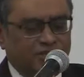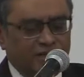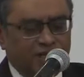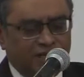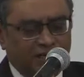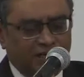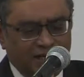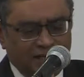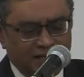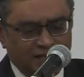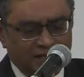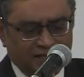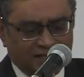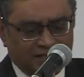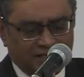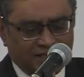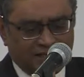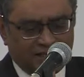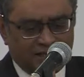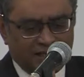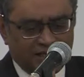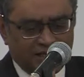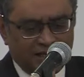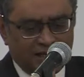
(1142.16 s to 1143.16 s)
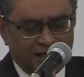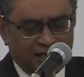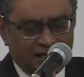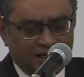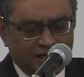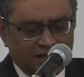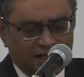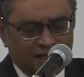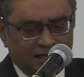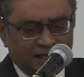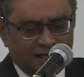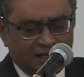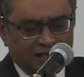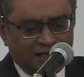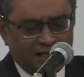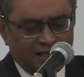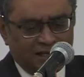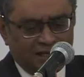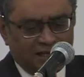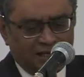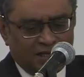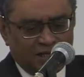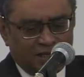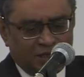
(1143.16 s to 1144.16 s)
journalist
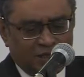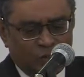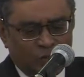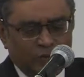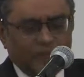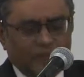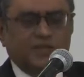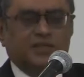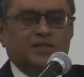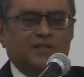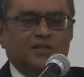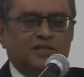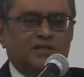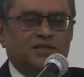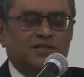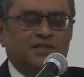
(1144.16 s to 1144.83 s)
with